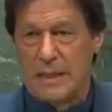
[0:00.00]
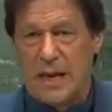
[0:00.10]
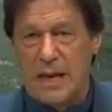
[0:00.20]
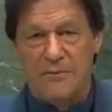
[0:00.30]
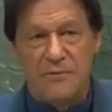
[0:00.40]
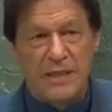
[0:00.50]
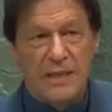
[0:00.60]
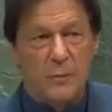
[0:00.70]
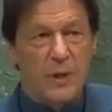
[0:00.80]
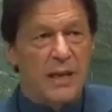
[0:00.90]
I
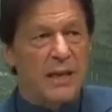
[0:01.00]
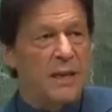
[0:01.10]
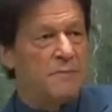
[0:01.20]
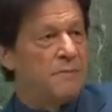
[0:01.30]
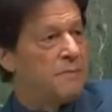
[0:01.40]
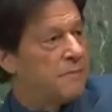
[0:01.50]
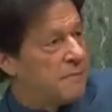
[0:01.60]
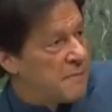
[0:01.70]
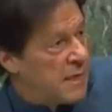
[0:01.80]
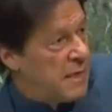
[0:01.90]
feel we are
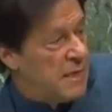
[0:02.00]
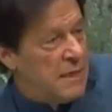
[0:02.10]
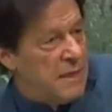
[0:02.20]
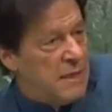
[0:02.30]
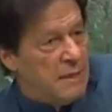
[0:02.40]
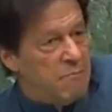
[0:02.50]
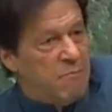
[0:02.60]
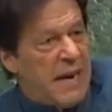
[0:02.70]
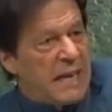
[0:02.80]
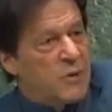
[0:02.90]

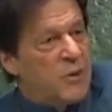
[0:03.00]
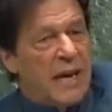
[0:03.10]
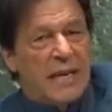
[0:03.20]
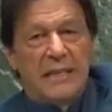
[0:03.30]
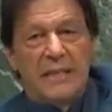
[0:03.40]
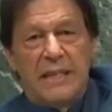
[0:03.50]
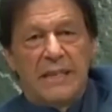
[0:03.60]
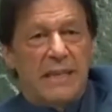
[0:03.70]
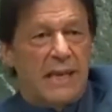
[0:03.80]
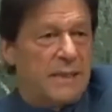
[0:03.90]
back to
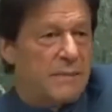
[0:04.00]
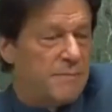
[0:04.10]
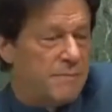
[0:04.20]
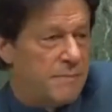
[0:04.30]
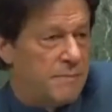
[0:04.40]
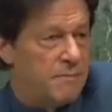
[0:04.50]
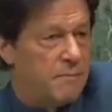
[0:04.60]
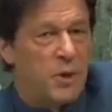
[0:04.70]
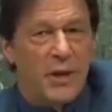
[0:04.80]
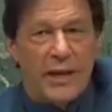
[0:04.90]
1939,
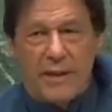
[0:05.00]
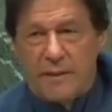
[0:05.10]
Munich.